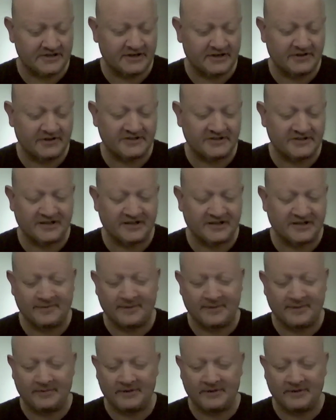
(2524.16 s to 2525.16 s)
I know there's a couple of
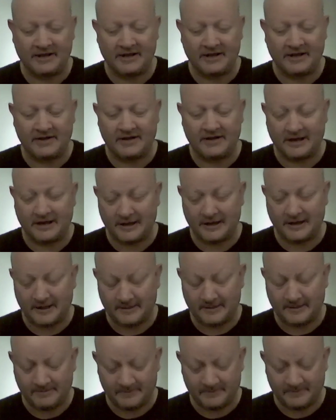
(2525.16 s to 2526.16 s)
people here
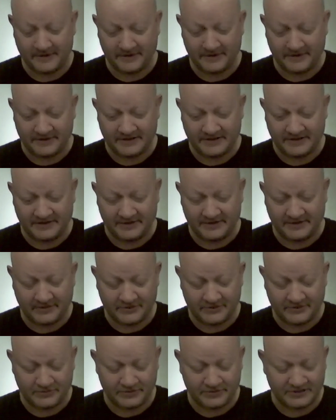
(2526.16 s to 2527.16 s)
this evening that
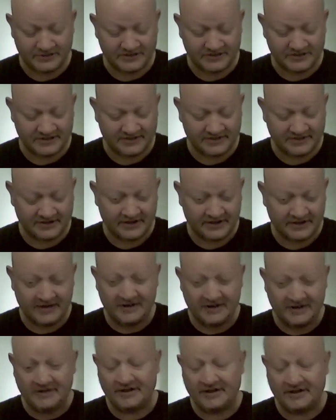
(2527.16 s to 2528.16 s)
have joined us this evening
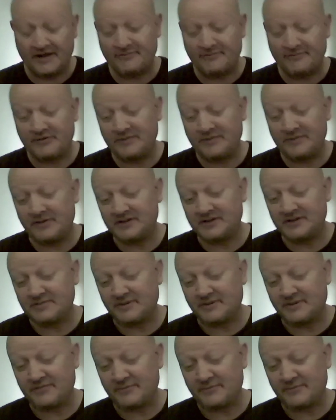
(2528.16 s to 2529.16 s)
that are pretty much,
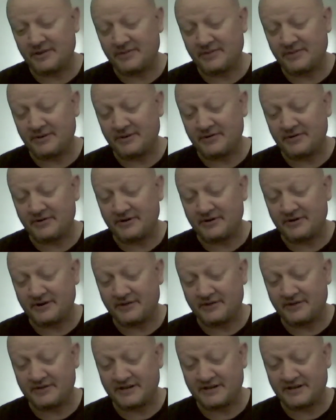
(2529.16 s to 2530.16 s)
apart from when they've been on holiday,
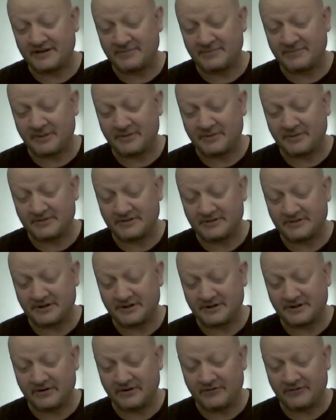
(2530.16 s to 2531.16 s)
have attended most
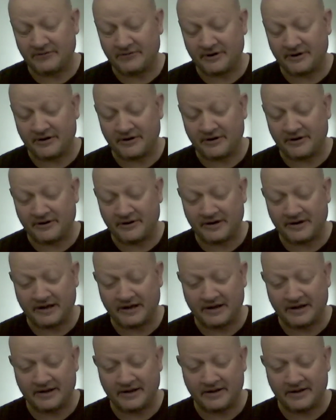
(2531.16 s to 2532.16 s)
of our
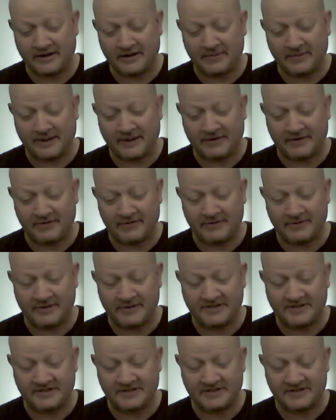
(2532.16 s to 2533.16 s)
Macular and Me
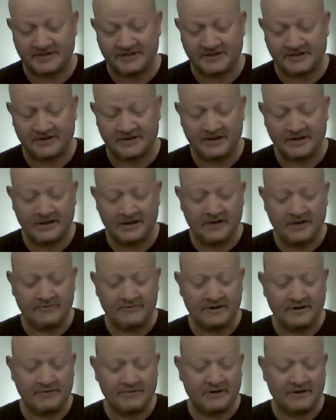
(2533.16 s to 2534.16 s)
sessions. So
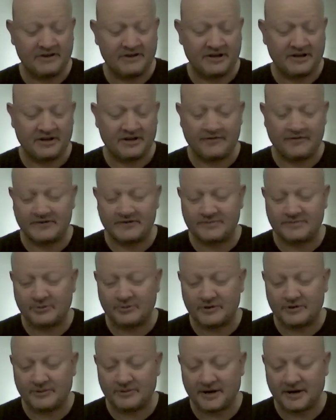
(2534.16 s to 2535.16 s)
really thank you for
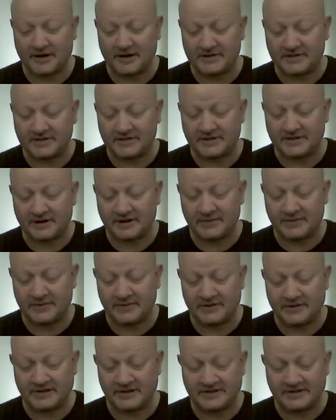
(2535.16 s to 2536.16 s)
supporting the Macular Society
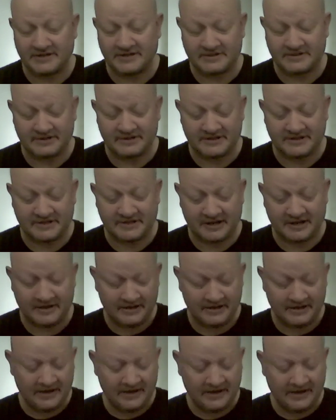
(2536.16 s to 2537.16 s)
with this. This is
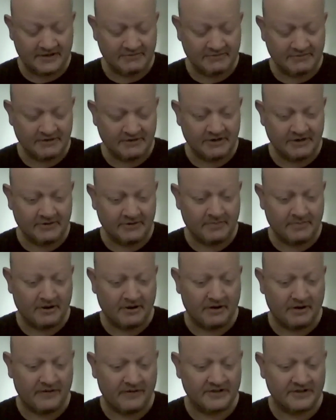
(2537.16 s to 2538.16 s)
it's a really good
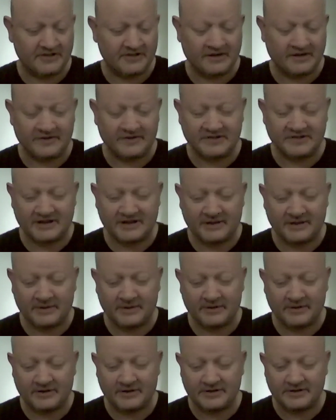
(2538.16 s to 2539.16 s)
part of our service now. We're
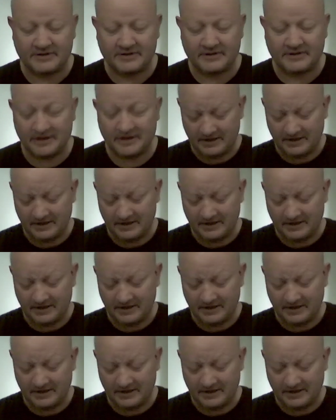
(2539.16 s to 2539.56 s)
looking to